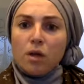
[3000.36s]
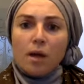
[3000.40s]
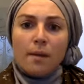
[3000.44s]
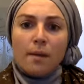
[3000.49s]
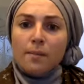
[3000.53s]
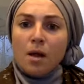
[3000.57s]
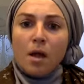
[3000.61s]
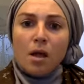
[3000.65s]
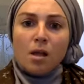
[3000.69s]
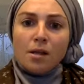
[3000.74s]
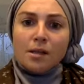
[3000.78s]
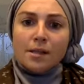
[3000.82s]

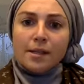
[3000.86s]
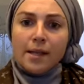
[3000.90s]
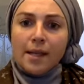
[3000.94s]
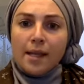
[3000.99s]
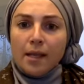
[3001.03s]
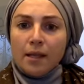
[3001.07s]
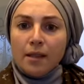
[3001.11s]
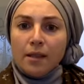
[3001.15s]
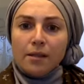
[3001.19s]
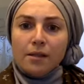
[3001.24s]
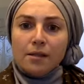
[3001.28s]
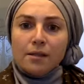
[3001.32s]
I'm not
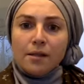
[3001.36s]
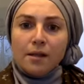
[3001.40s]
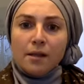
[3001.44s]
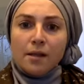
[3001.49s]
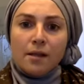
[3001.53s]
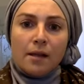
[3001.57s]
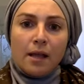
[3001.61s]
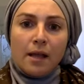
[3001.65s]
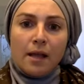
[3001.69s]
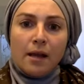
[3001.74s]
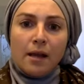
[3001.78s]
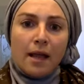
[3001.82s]
saying this
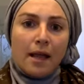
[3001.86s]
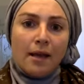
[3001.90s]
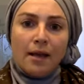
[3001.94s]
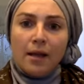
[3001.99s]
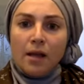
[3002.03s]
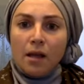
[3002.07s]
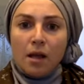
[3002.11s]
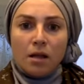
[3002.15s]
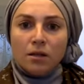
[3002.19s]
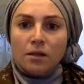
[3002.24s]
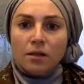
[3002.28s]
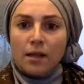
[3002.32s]
in, in
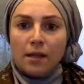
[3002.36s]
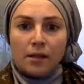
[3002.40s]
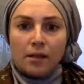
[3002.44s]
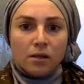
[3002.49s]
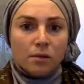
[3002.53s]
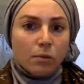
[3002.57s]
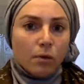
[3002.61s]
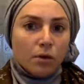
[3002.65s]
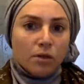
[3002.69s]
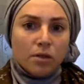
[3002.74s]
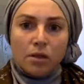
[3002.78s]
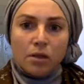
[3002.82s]
any
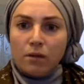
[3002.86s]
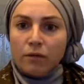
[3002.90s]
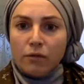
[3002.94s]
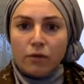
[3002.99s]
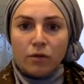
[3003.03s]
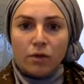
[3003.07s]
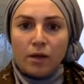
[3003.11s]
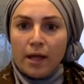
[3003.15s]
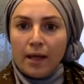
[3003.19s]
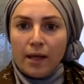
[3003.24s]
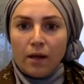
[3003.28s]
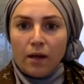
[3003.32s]
context, positive
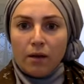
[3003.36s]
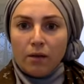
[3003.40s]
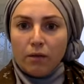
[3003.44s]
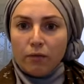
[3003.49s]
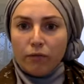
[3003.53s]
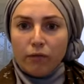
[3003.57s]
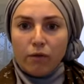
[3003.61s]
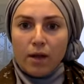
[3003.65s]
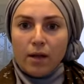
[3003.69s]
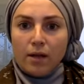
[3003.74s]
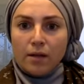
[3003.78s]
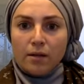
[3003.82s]
or negative,
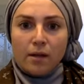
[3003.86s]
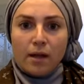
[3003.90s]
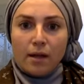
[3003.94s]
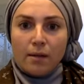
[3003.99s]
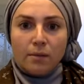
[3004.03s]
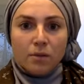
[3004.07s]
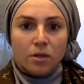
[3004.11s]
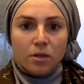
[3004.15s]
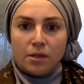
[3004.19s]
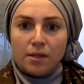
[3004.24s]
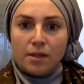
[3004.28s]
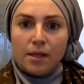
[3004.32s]
right?
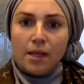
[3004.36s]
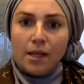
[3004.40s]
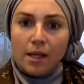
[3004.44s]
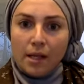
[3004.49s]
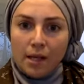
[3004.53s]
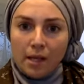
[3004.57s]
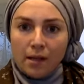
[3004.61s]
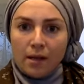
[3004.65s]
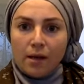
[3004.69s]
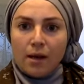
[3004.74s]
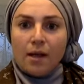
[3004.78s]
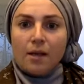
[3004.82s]
I'm just
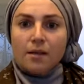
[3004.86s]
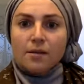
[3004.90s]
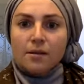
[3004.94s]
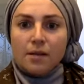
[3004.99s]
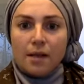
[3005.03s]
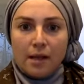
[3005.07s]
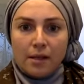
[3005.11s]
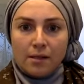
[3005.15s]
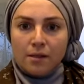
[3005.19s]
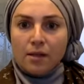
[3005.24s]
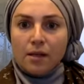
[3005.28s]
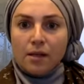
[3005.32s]
taking it as,
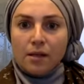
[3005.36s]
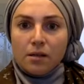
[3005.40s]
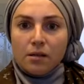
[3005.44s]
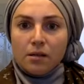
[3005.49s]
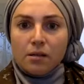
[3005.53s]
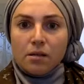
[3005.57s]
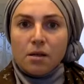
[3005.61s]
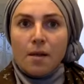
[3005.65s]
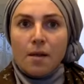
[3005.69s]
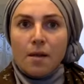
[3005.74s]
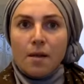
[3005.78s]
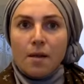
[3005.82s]
as it
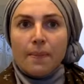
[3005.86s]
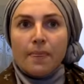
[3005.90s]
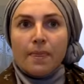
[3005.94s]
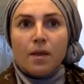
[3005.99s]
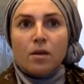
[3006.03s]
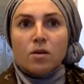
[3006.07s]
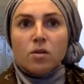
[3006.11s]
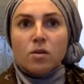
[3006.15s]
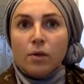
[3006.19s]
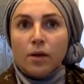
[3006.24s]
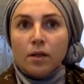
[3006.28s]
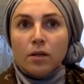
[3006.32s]
is.
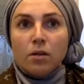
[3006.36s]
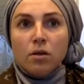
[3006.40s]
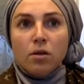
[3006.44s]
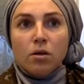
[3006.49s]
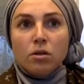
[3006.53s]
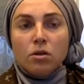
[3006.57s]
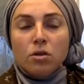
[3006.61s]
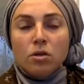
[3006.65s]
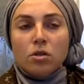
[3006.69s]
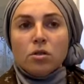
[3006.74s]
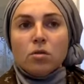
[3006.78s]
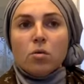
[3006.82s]
So it
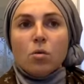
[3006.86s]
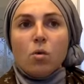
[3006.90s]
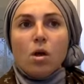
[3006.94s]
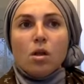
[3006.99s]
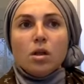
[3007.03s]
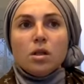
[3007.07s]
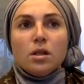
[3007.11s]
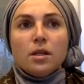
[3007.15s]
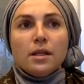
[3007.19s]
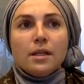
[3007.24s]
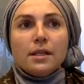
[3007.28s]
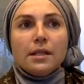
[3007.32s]
nurtures
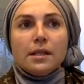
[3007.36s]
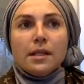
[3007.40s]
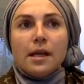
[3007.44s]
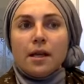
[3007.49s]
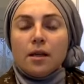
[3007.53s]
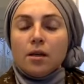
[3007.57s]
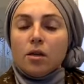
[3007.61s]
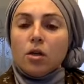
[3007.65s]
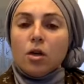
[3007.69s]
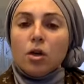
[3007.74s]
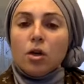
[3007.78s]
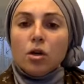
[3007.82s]
qualities
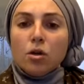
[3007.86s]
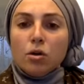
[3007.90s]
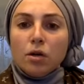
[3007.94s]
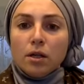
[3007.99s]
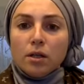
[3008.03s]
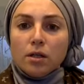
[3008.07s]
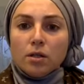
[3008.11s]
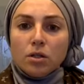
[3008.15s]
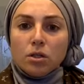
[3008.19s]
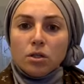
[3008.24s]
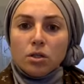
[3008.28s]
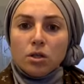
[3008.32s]
like
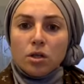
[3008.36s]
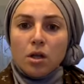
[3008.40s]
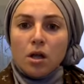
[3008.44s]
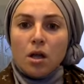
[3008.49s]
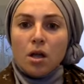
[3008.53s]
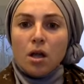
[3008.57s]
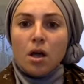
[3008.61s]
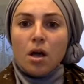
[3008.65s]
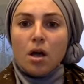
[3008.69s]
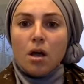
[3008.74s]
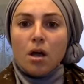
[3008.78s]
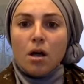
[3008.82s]
courage,
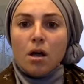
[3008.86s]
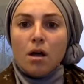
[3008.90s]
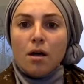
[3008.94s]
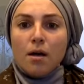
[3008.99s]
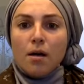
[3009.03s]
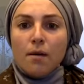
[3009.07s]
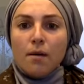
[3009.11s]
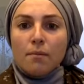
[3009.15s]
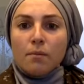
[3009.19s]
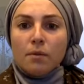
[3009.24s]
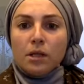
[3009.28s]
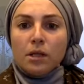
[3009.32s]

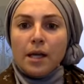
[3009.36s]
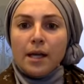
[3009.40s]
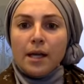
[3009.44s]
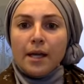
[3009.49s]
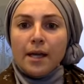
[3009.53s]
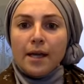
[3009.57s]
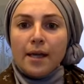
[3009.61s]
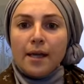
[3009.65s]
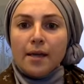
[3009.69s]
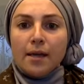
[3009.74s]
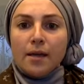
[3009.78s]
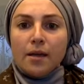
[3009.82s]
um,
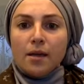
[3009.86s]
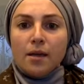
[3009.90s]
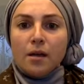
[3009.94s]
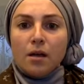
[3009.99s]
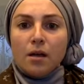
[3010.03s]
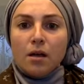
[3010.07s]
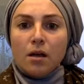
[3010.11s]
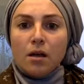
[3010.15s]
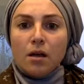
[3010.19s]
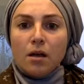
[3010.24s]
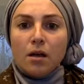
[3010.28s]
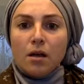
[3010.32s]
like
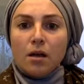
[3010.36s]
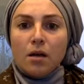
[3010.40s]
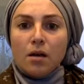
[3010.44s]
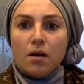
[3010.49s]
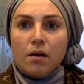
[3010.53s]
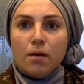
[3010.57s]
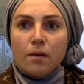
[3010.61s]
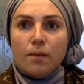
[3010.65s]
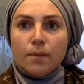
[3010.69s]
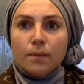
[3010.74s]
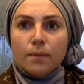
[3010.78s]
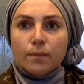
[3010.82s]

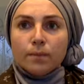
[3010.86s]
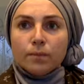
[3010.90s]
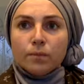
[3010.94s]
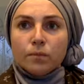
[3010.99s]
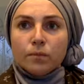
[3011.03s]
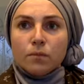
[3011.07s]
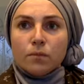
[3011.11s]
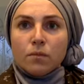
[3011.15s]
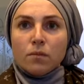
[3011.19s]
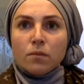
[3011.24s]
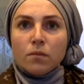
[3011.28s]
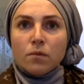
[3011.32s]
um,
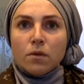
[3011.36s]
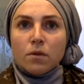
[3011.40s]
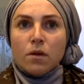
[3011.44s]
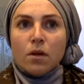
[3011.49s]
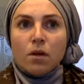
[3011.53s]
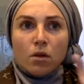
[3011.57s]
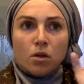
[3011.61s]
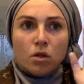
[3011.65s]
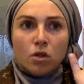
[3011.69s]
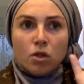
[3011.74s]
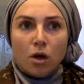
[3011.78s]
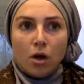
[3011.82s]

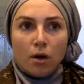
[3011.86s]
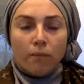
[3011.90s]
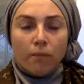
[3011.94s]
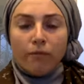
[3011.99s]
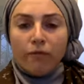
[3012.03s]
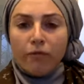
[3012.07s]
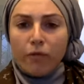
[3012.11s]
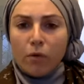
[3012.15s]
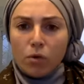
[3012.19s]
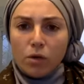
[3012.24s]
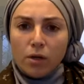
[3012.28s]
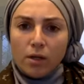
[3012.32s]
sharp
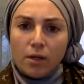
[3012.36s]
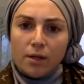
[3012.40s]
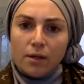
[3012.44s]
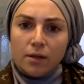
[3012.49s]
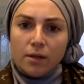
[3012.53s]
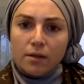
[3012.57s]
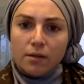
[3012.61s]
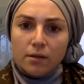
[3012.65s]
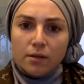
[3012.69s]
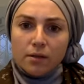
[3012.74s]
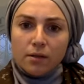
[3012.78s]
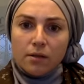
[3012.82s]

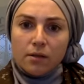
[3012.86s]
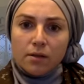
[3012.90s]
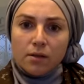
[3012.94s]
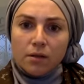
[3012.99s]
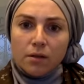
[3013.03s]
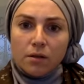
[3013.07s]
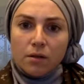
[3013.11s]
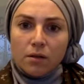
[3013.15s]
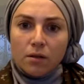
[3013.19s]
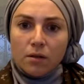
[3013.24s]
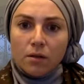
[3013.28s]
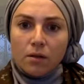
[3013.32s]
focus,
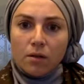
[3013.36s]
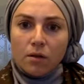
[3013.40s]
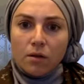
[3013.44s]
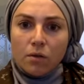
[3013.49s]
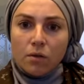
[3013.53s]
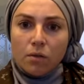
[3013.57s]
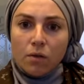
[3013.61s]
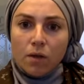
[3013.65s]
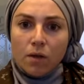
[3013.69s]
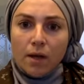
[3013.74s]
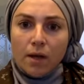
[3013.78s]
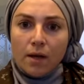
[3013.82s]

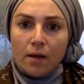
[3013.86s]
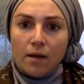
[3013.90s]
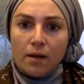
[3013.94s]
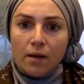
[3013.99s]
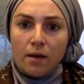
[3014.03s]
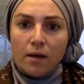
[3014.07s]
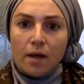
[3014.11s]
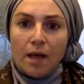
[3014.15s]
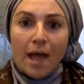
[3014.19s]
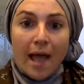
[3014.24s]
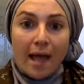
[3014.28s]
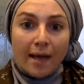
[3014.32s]
right?
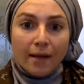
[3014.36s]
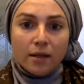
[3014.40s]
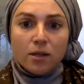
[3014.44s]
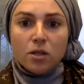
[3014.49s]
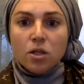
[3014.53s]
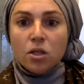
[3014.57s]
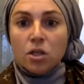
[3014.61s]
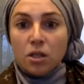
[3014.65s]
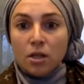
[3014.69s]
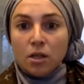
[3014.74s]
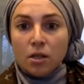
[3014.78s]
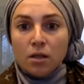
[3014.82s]

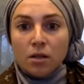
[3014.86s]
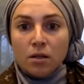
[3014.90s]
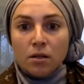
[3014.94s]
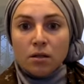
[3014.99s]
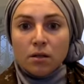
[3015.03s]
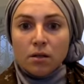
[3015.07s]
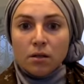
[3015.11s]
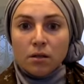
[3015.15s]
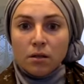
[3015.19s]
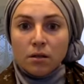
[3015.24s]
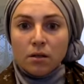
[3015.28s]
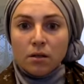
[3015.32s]
Action.